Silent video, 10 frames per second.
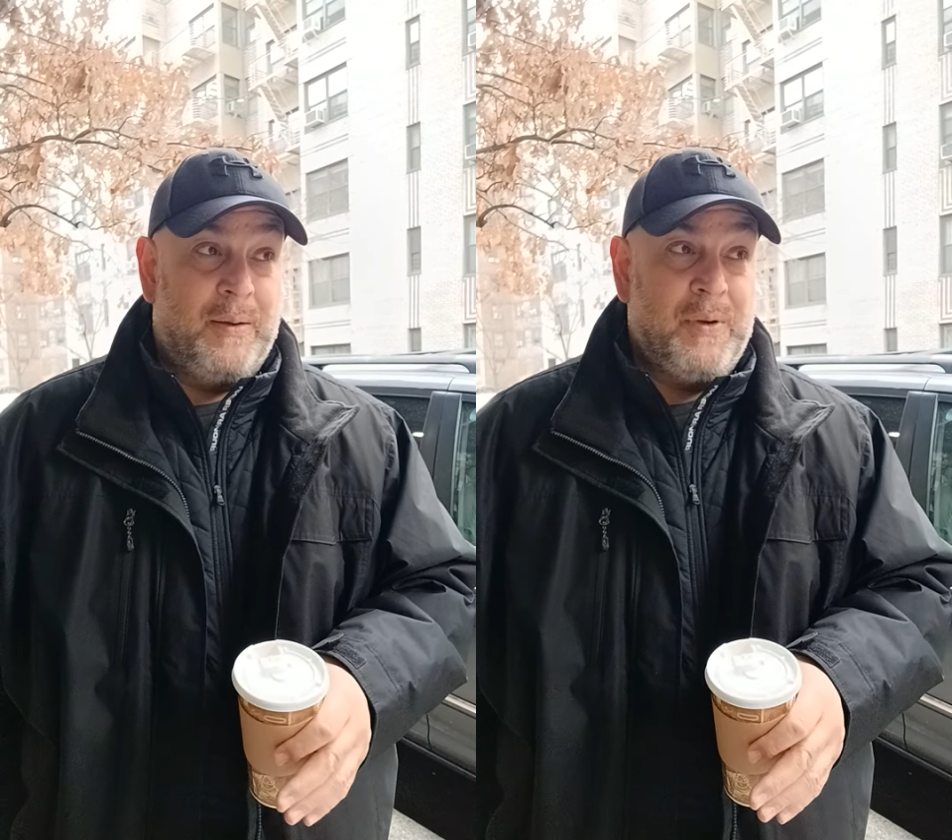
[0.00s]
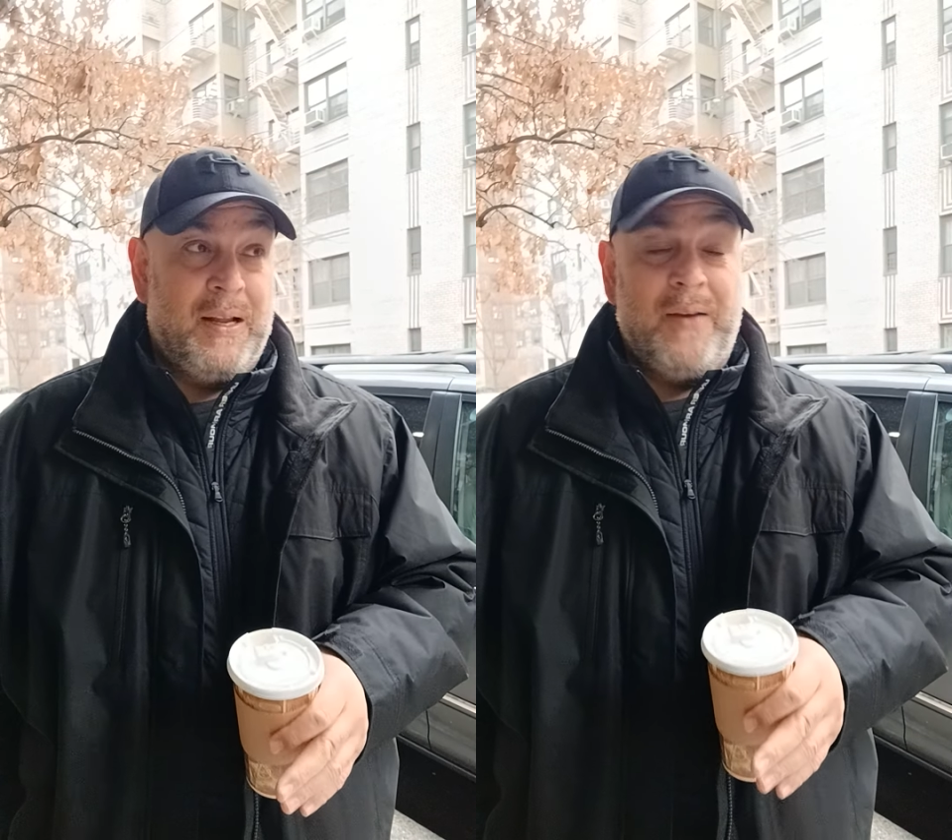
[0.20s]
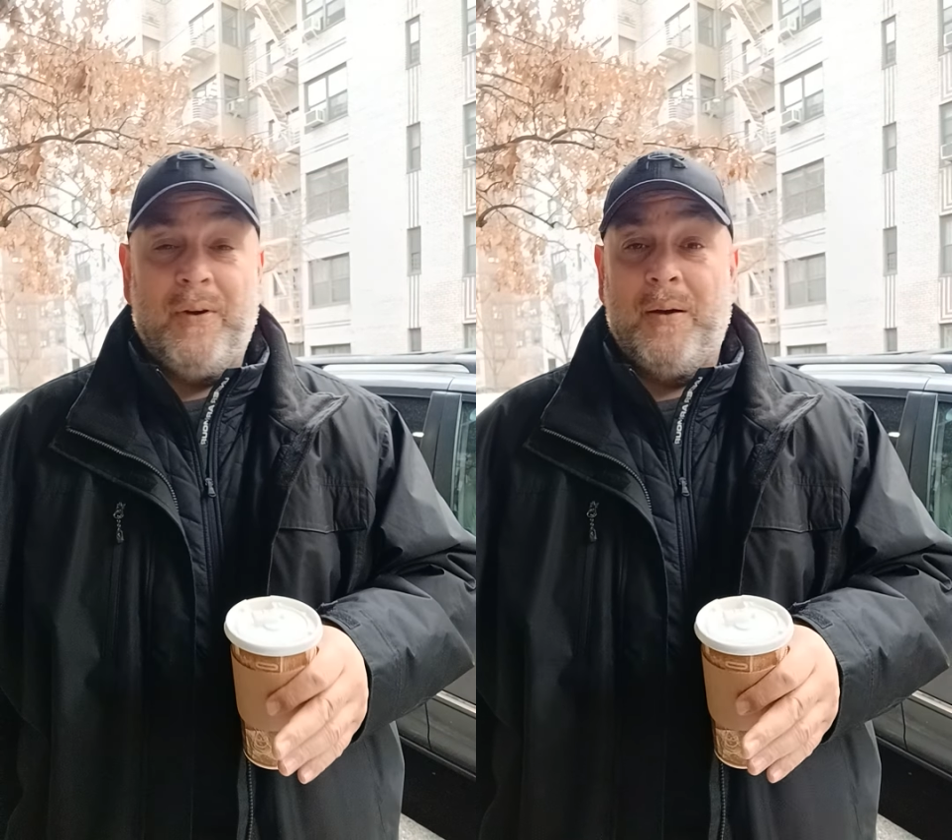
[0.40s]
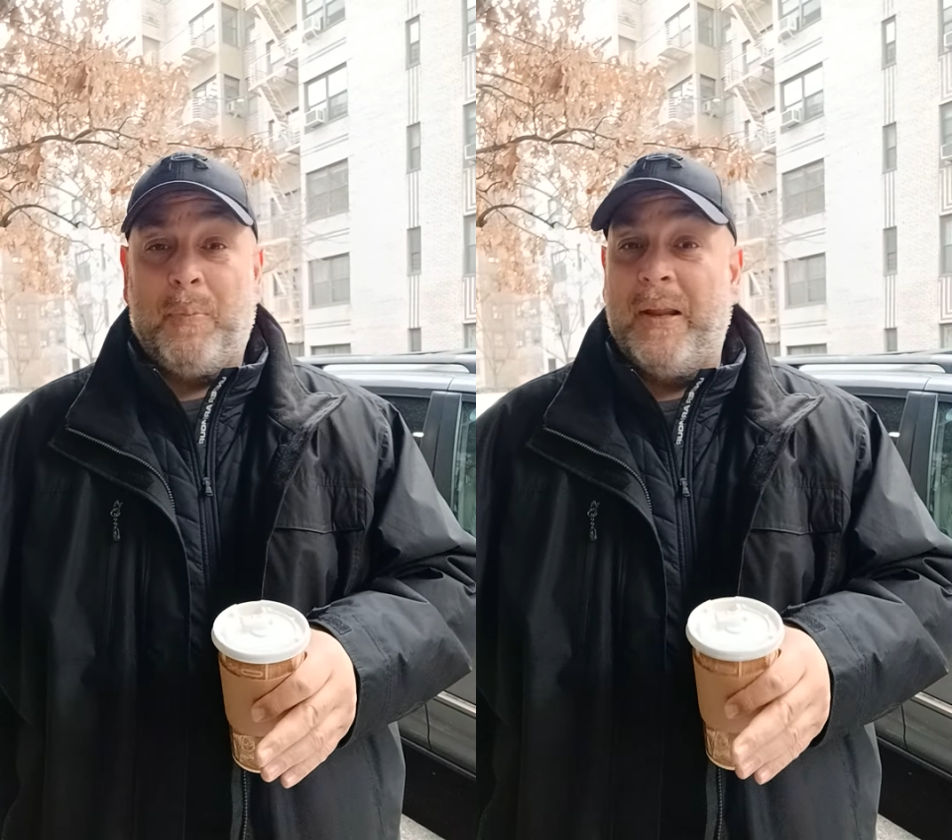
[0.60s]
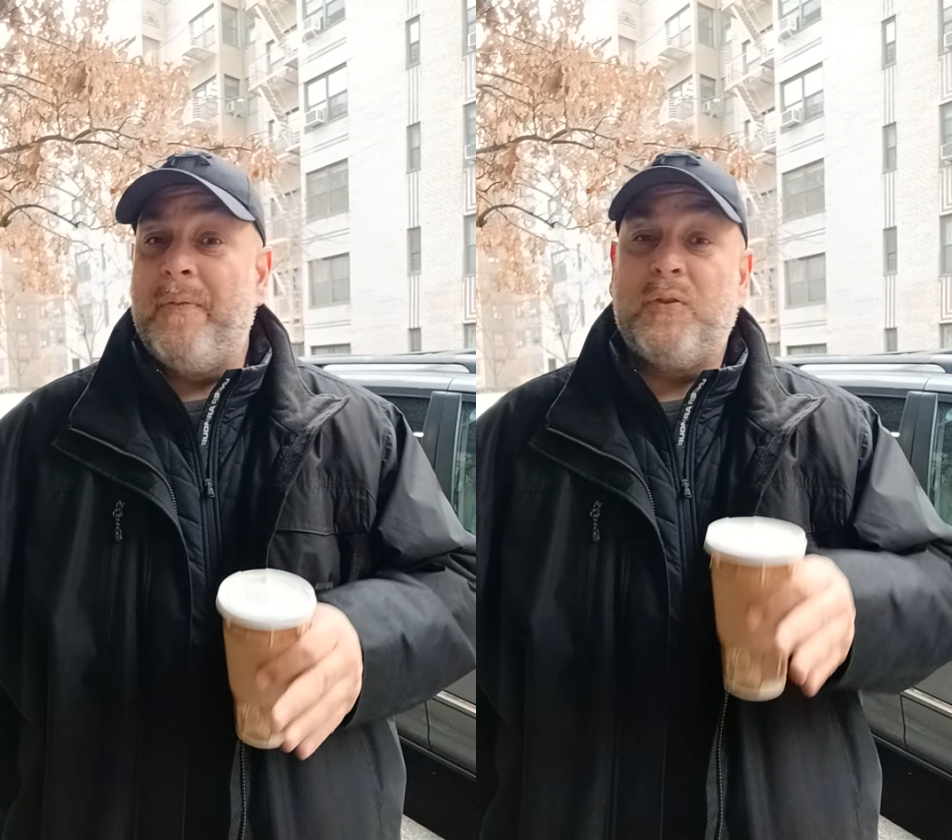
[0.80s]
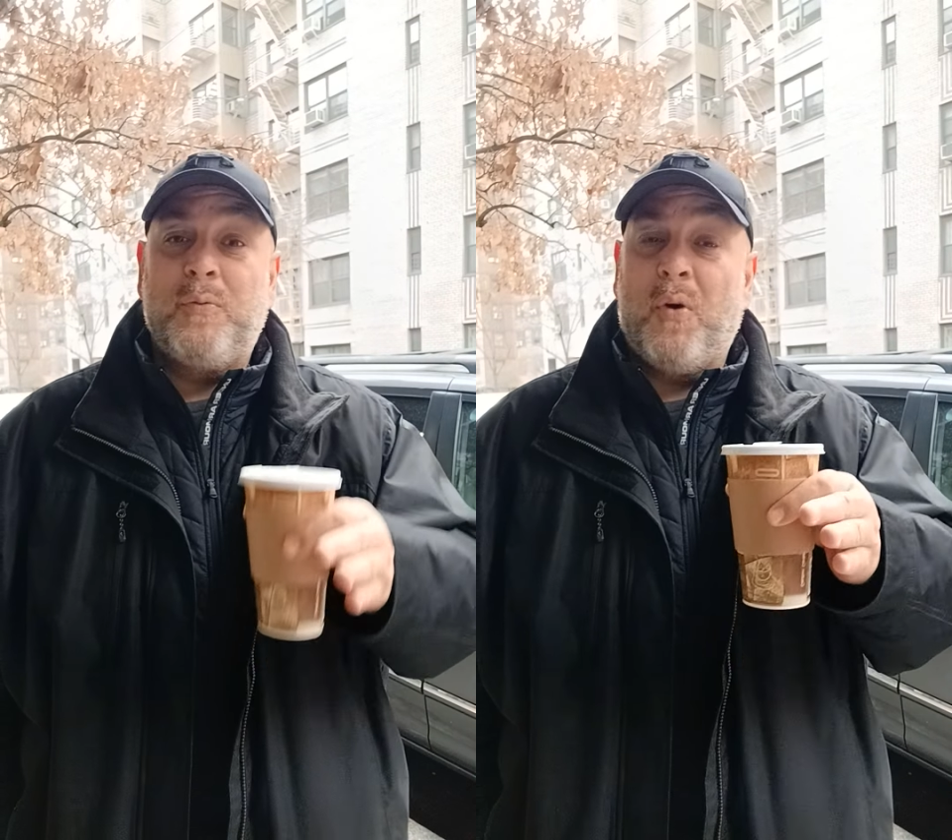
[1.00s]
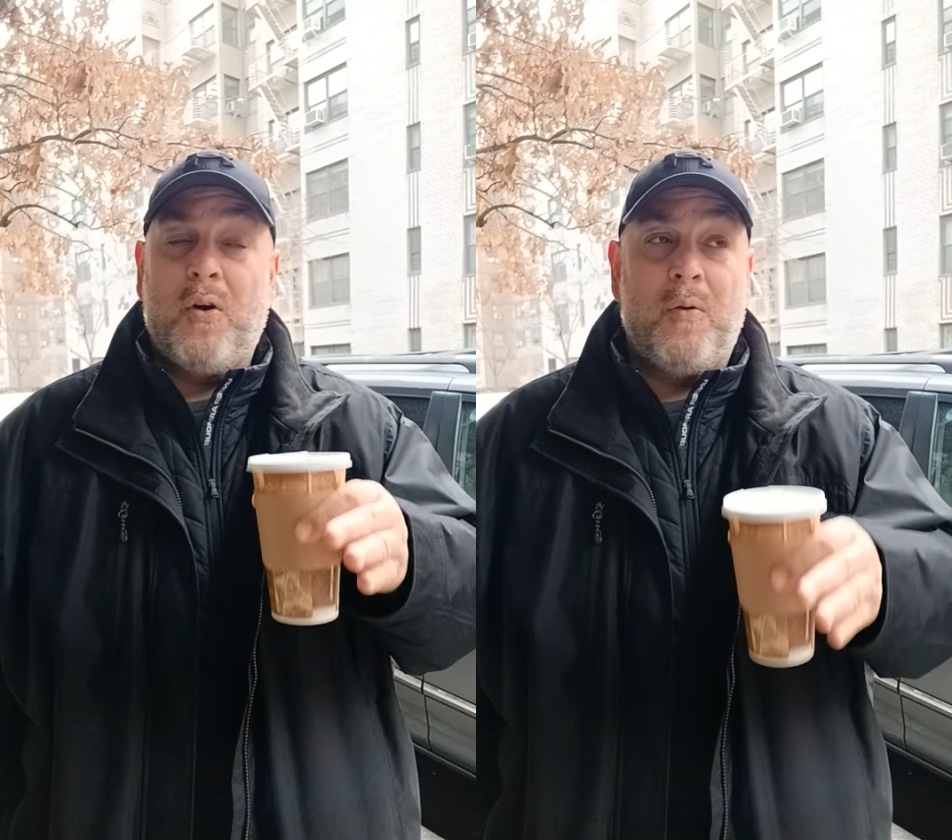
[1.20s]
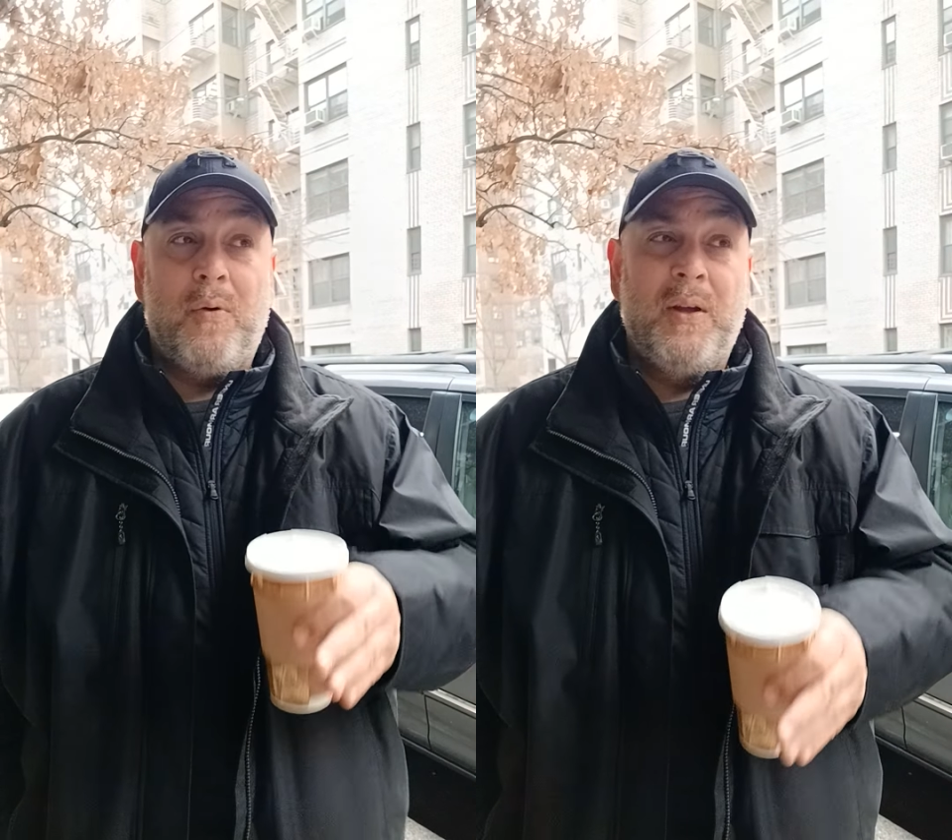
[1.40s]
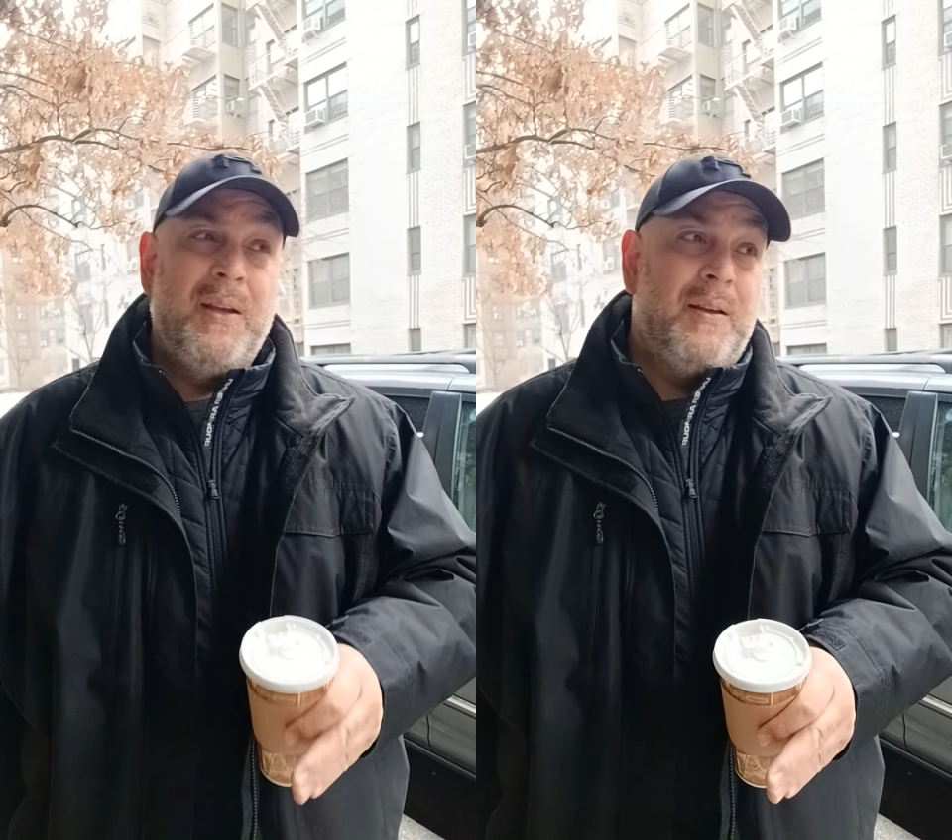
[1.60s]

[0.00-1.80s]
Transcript: I'm gonna have a play for tomorrow,